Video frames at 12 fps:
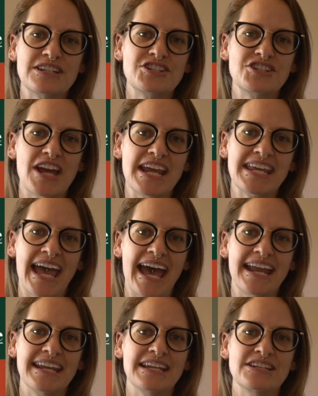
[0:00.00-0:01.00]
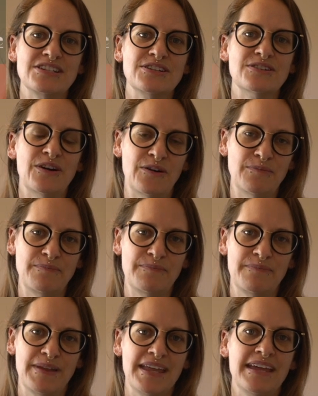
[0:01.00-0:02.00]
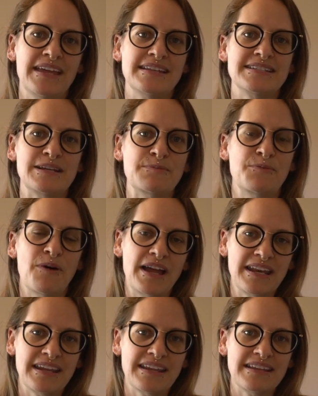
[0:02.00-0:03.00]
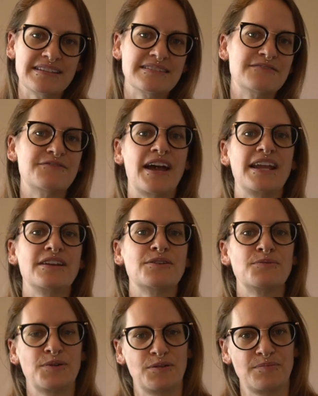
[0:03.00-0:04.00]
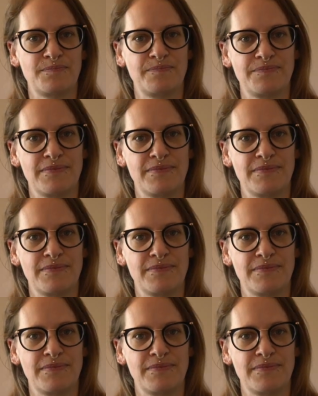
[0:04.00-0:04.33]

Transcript: a shy cat into your home. Tip 1 is to find a room.